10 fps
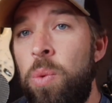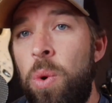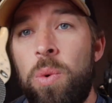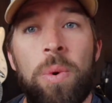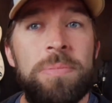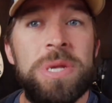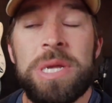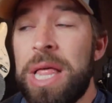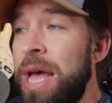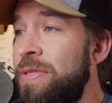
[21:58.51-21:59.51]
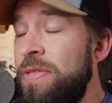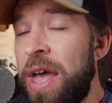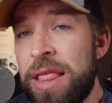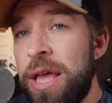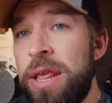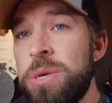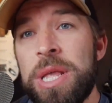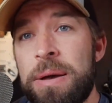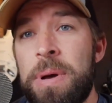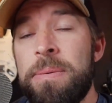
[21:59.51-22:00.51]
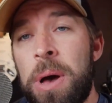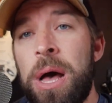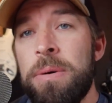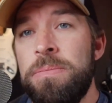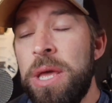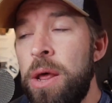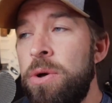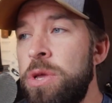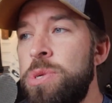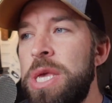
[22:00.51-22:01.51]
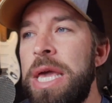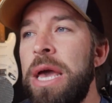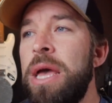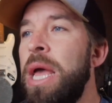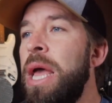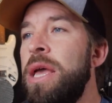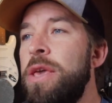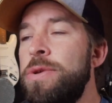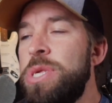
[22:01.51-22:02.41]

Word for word: whoo, I'm just glad that that lady is not my mom. You know, and you see, you